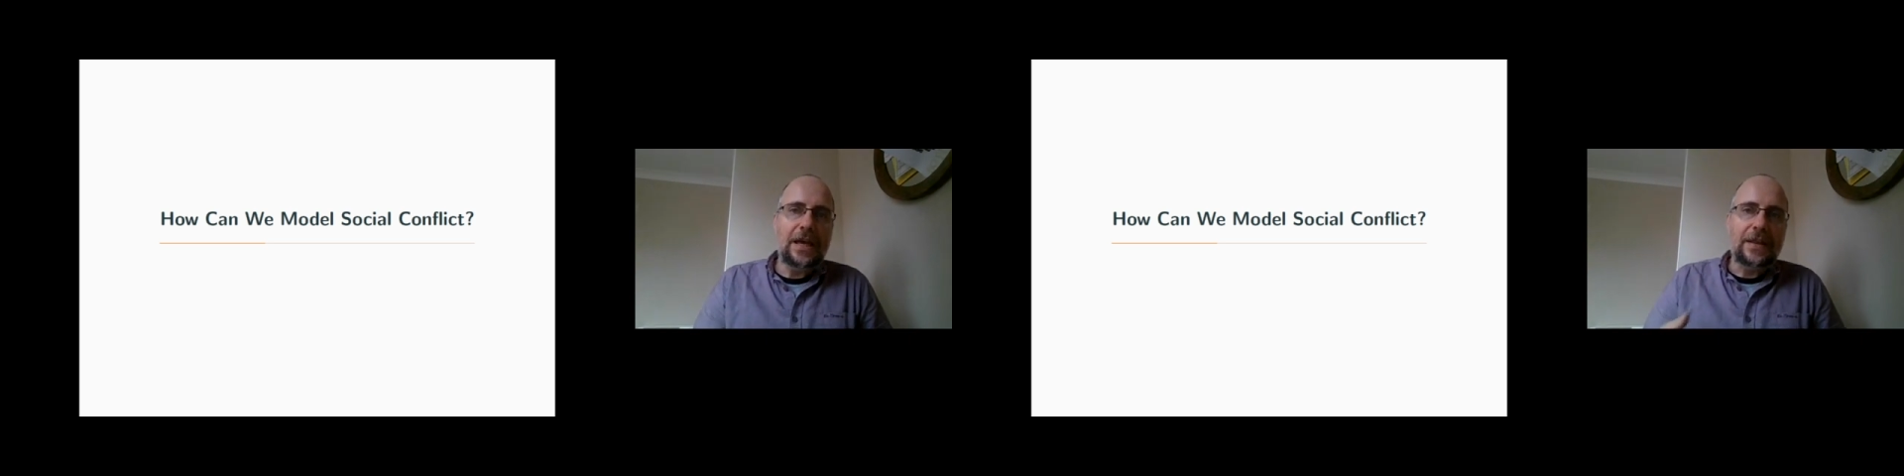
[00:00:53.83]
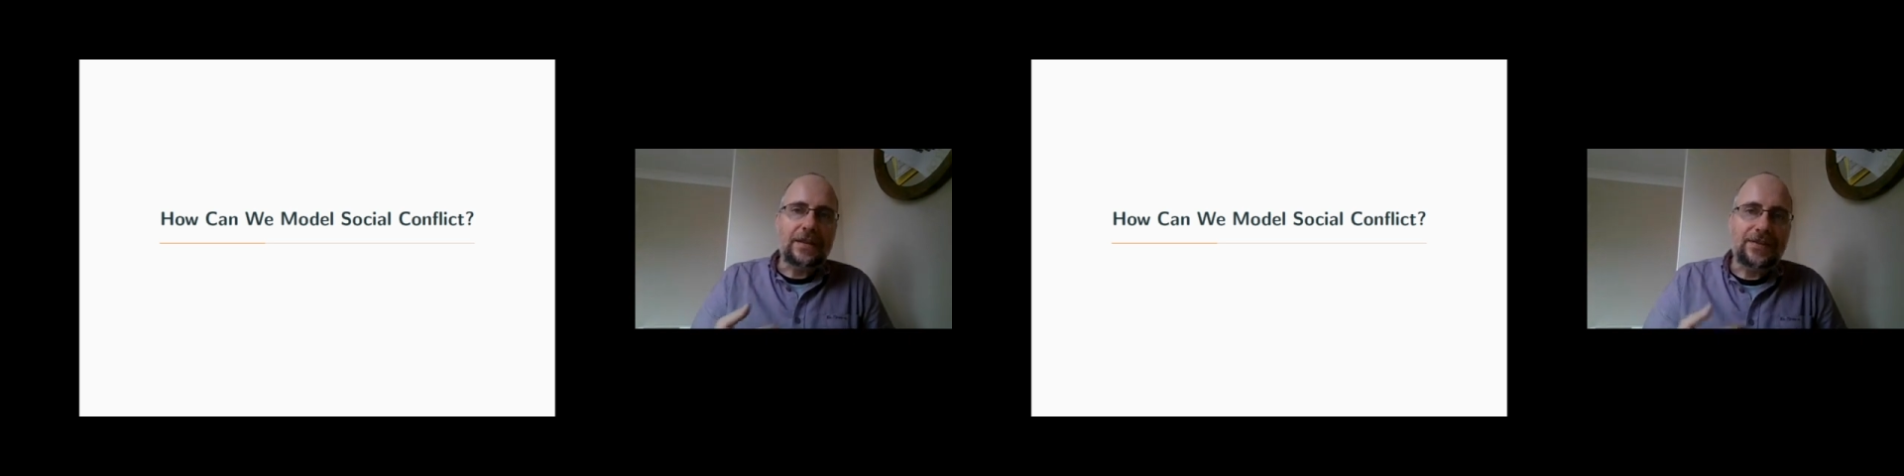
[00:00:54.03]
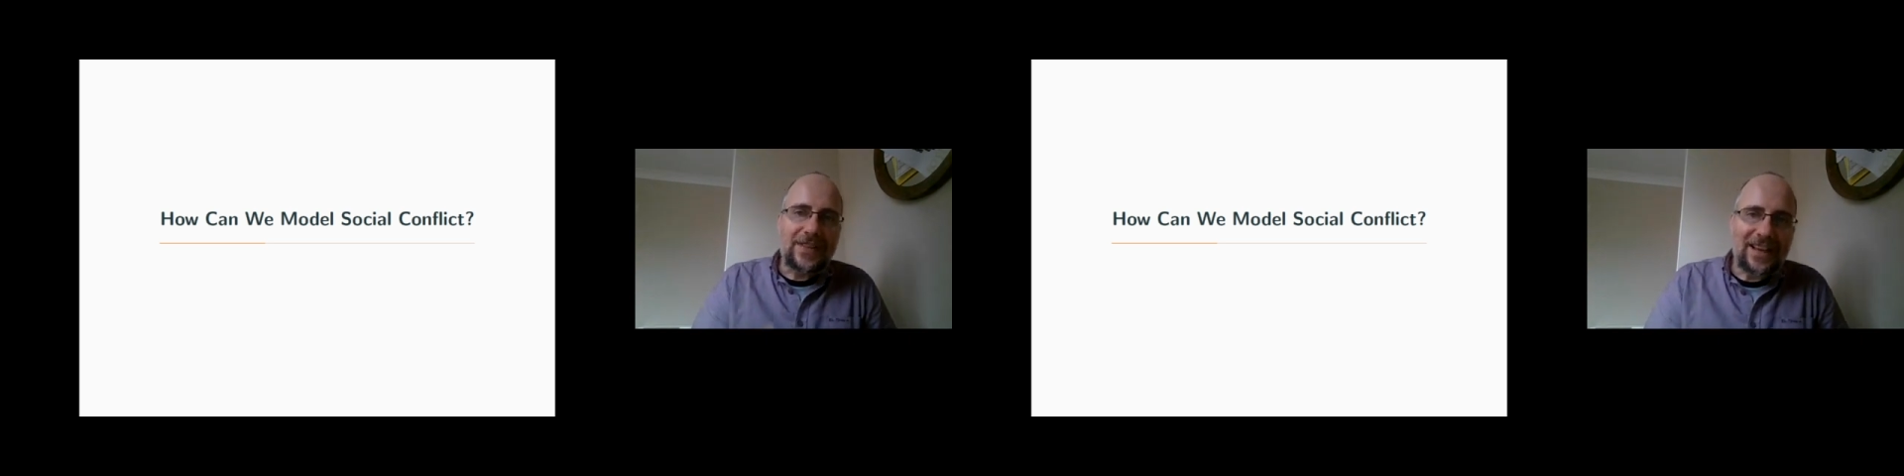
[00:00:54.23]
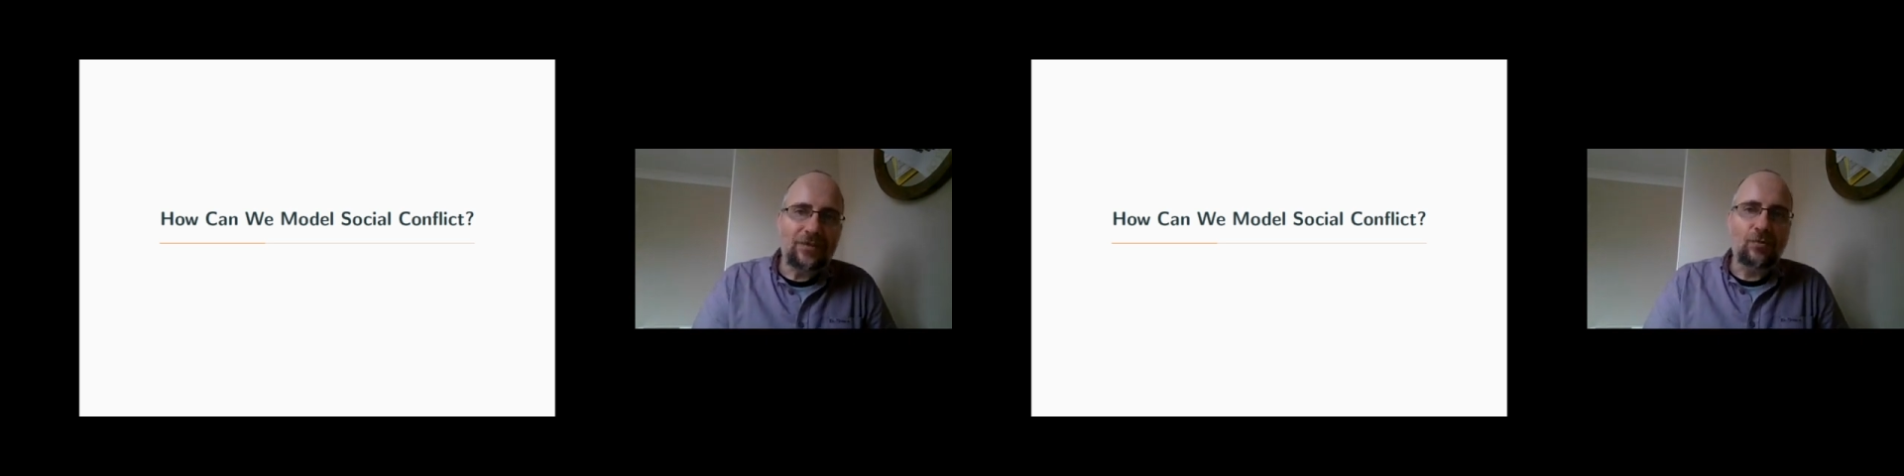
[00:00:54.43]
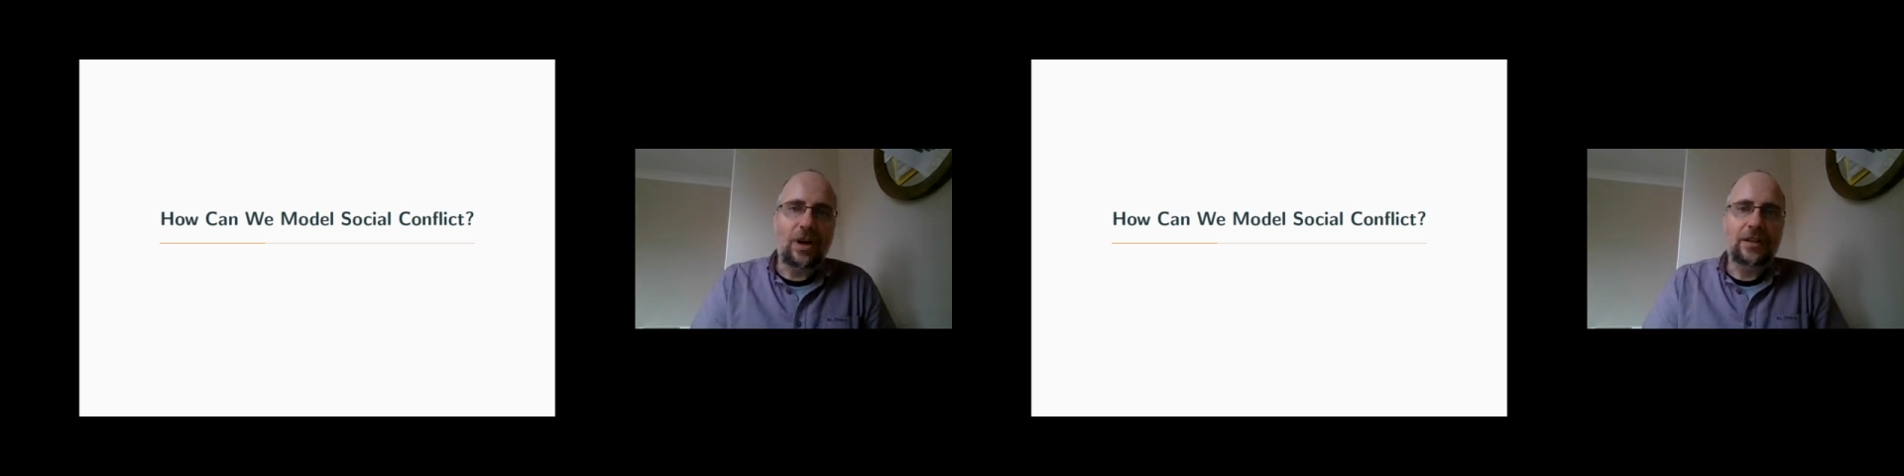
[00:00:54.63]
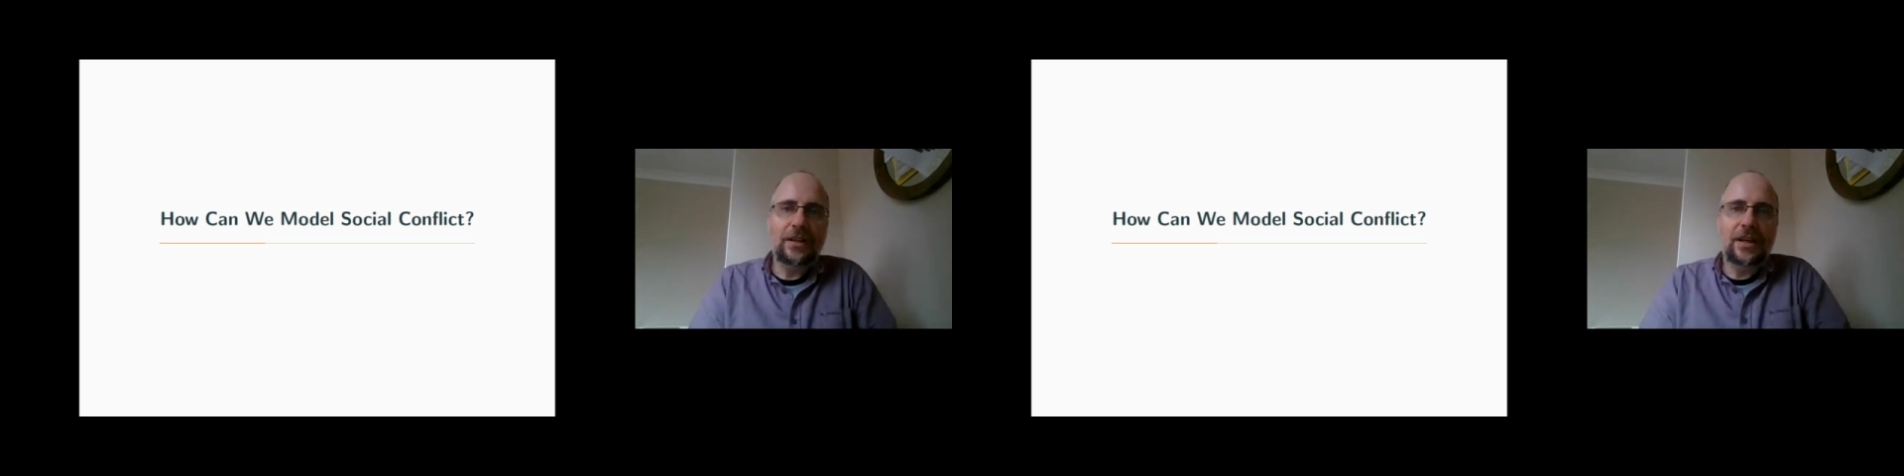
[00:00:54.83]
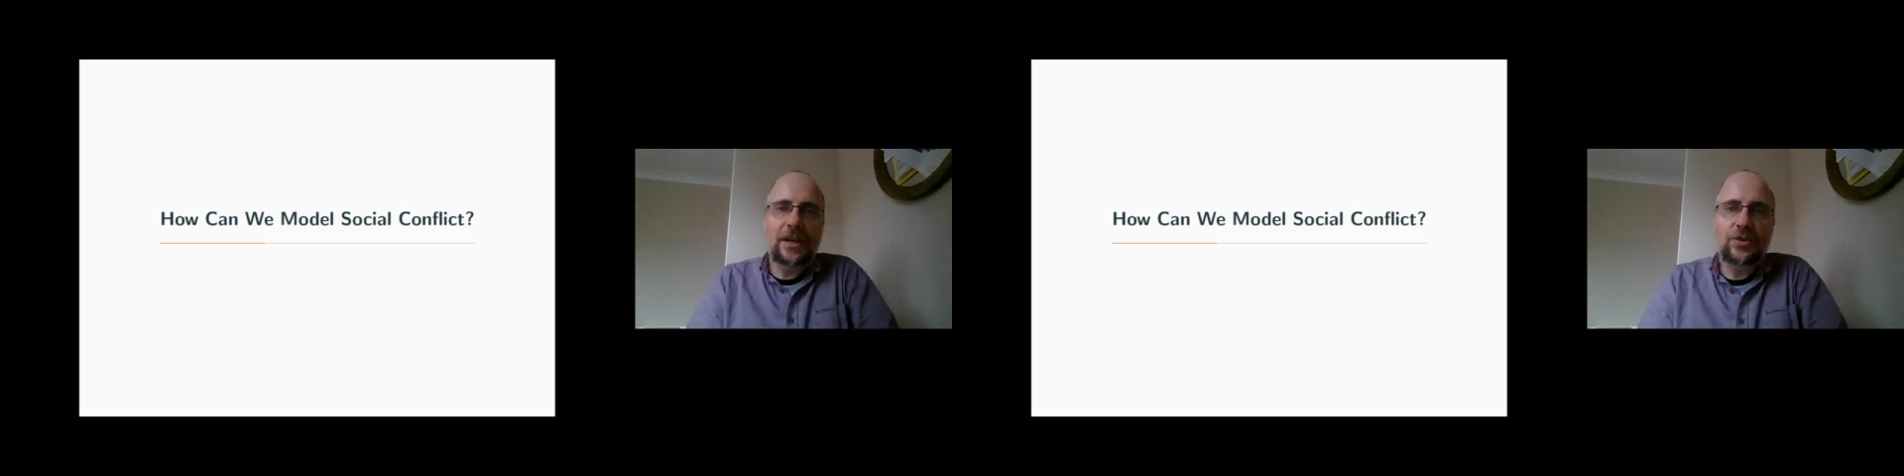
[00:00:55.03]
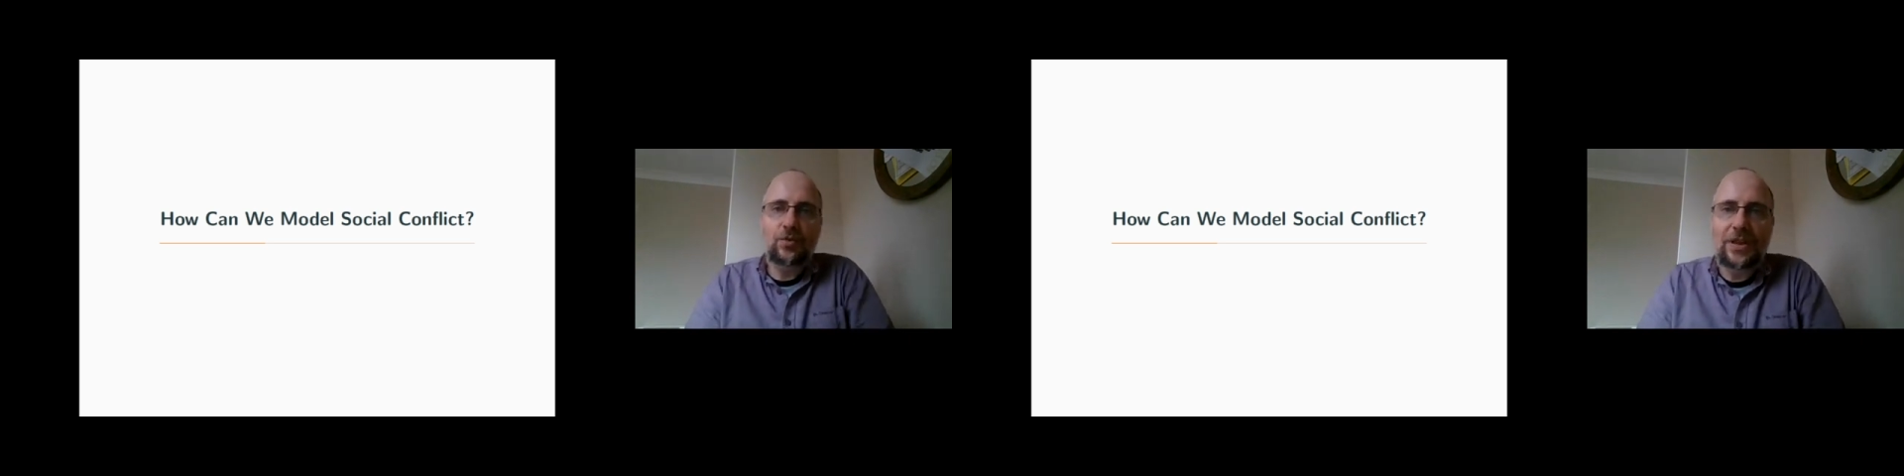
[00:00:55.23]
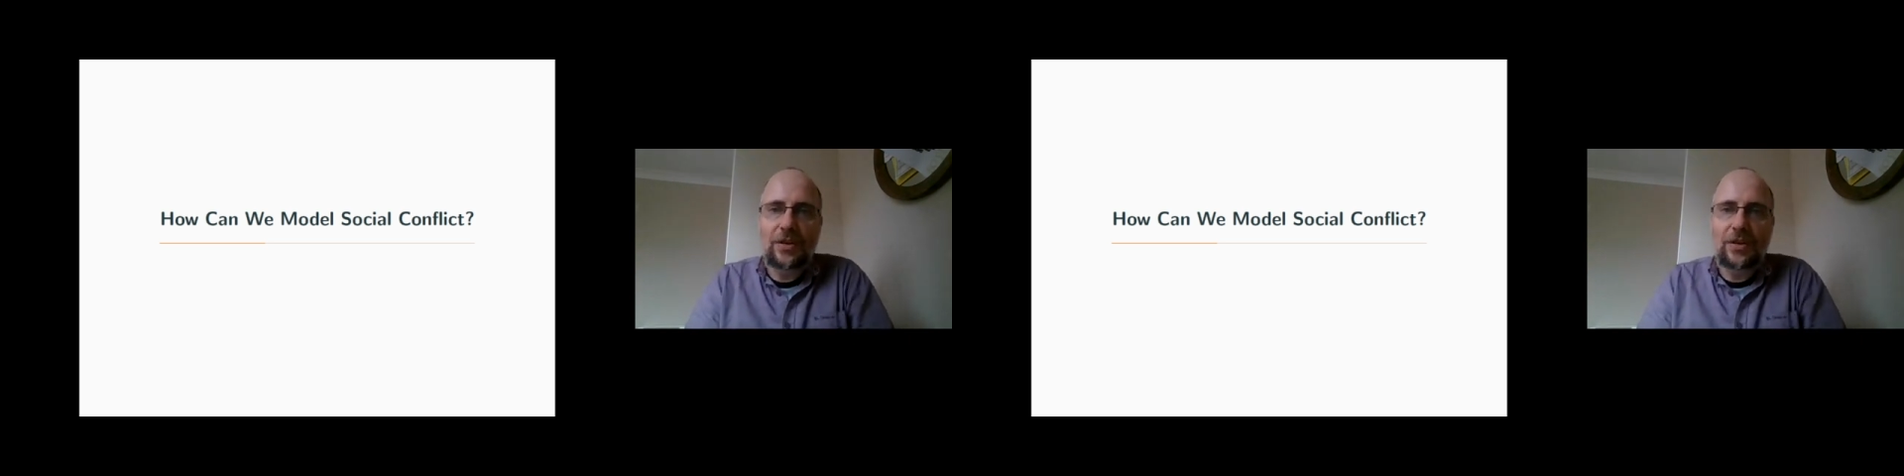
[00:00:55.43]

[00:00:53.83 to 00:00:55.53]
The second one is when